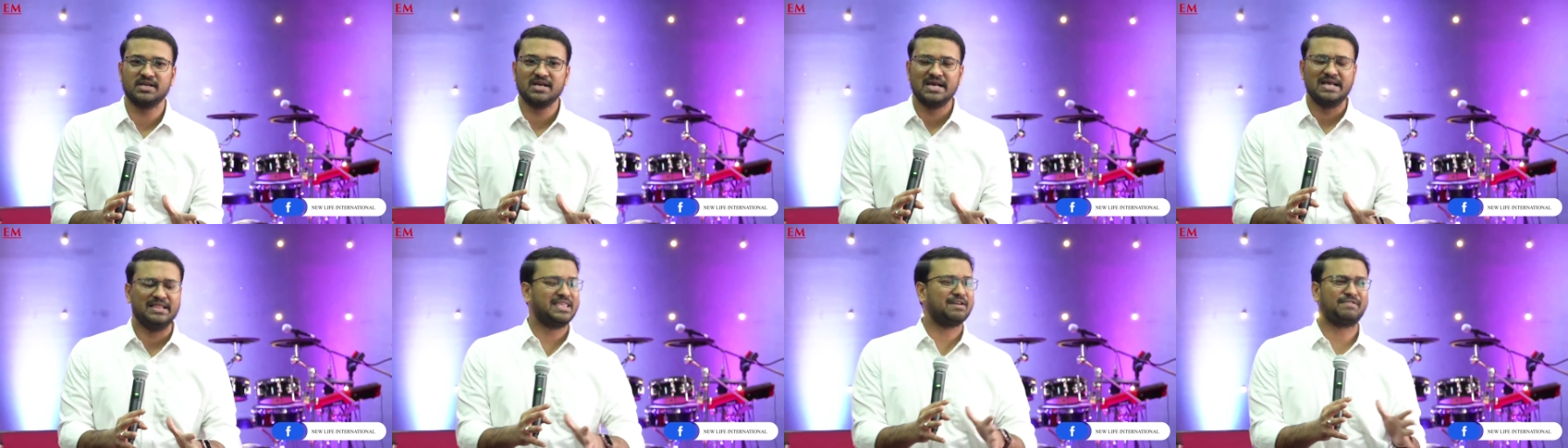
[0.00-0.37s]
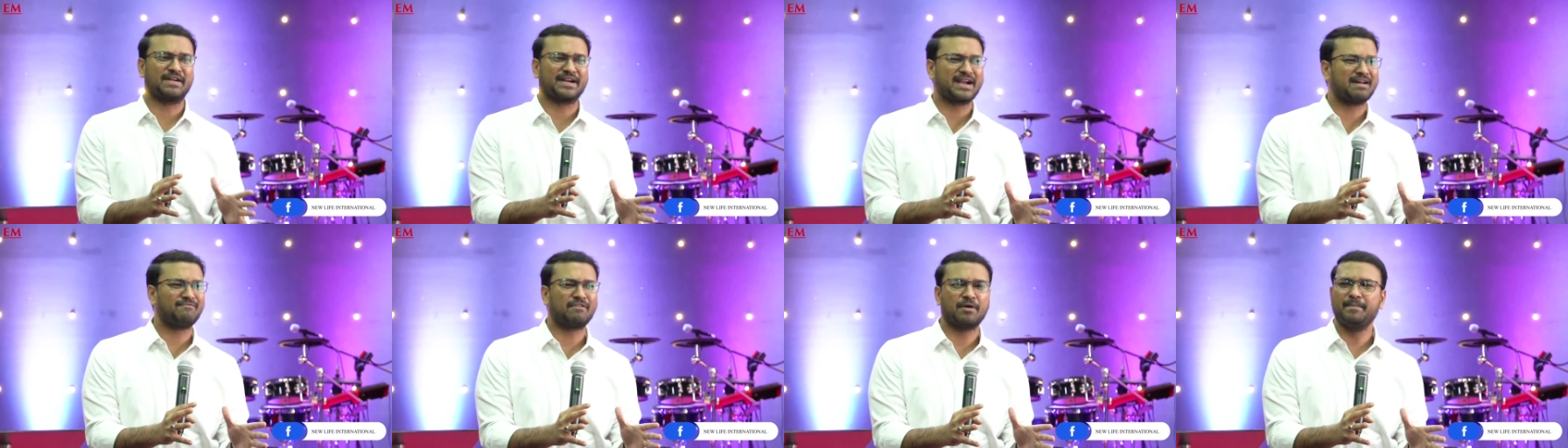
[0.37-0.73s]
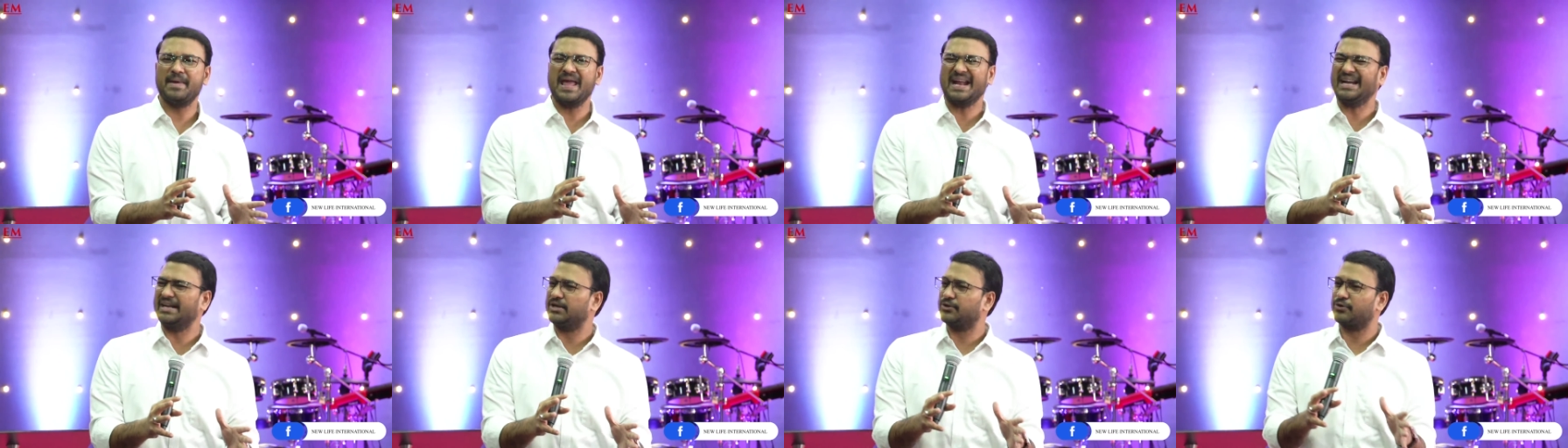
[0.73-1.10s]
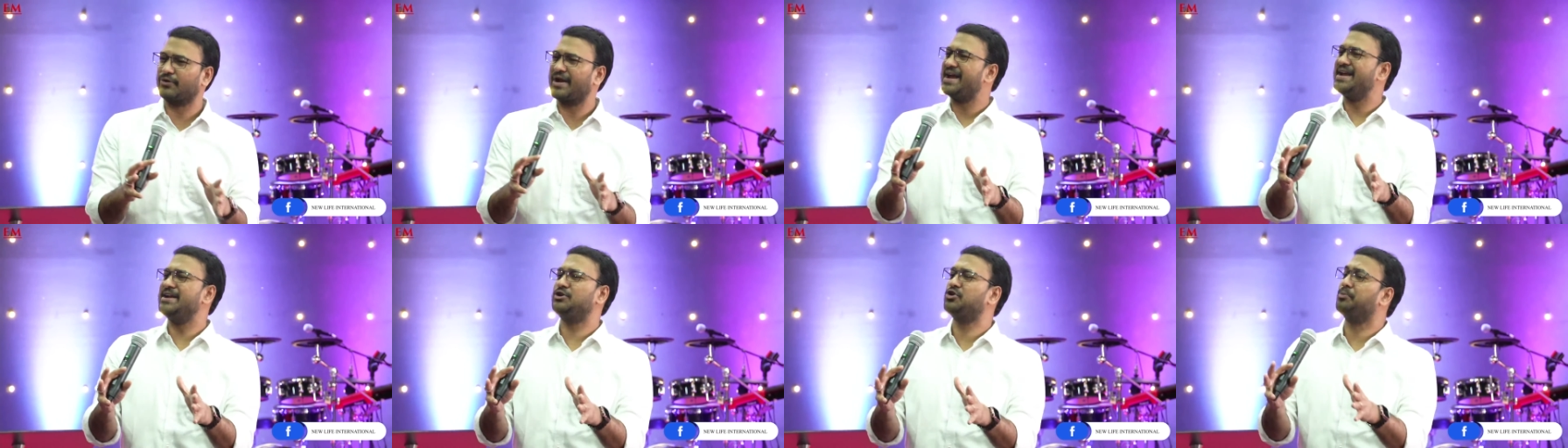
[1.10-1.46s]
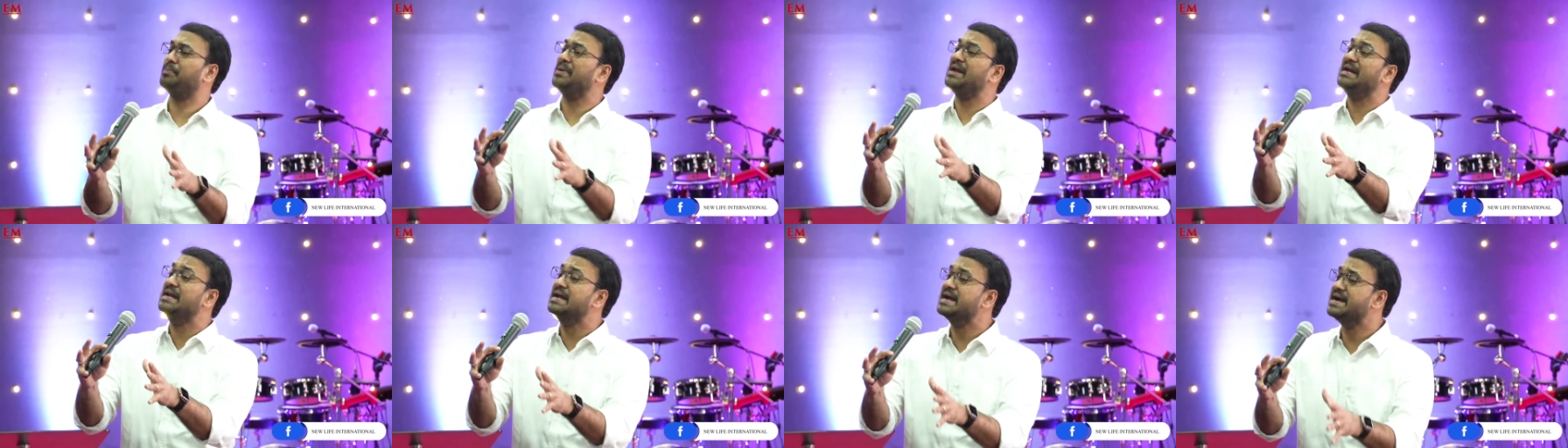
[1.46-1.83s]
They were never being trained to be
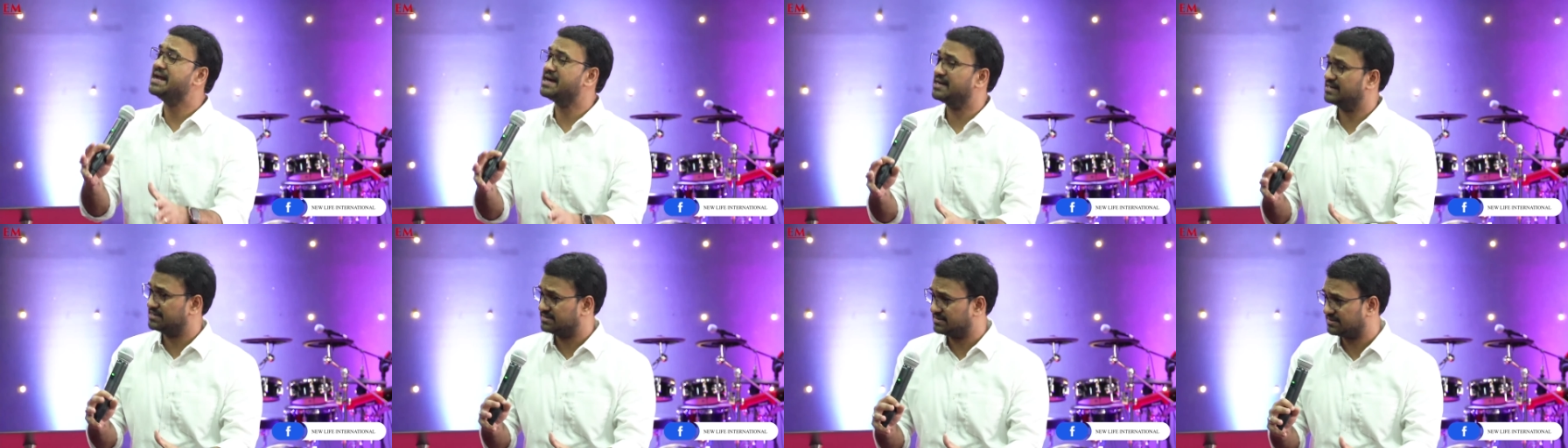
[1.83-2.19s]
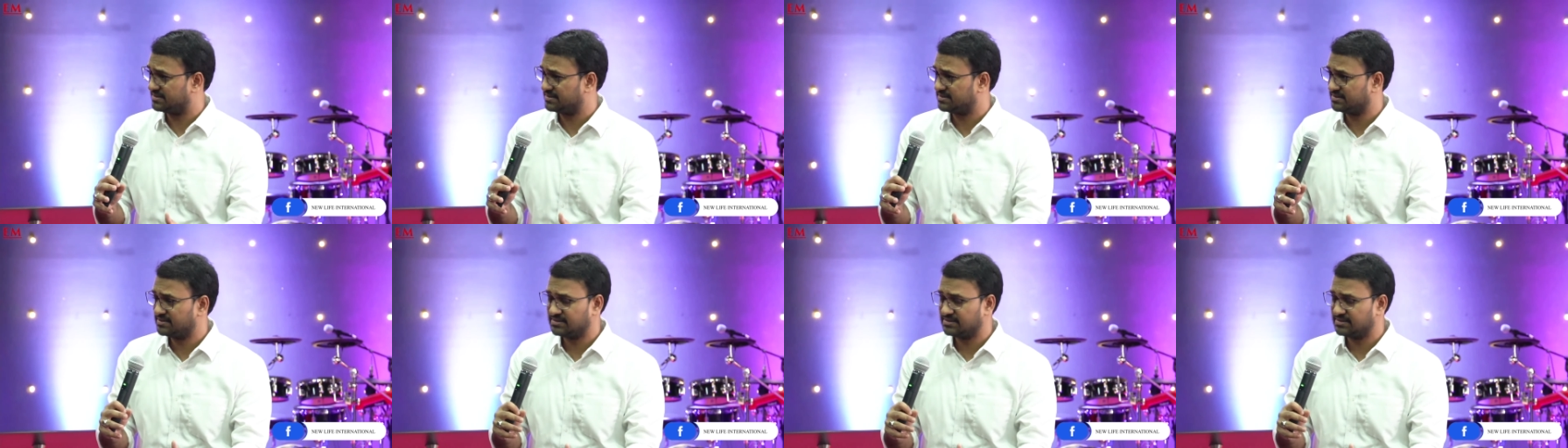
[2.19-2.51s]
leaders.